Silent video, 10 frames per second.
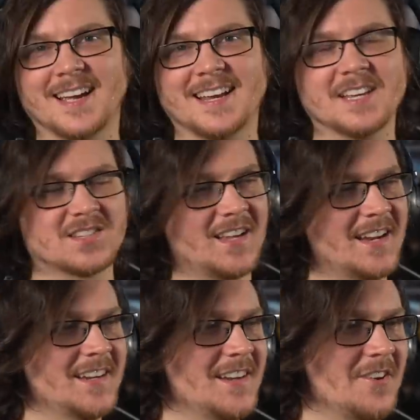It is
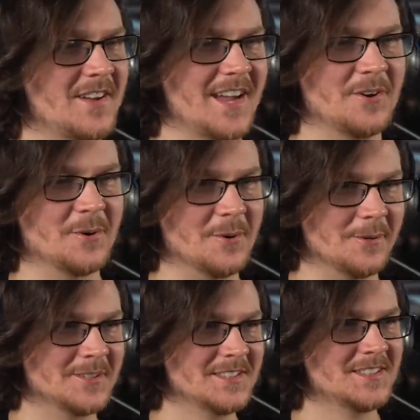lightning. Okay,
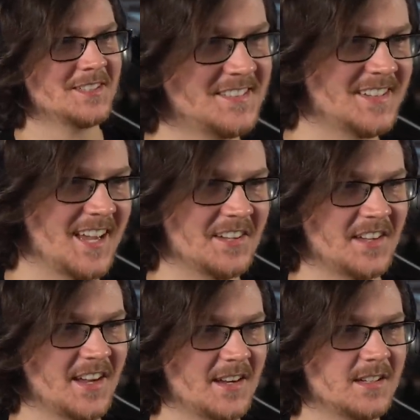cool. Hell
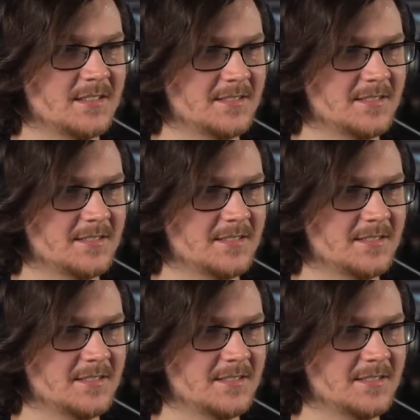yeah.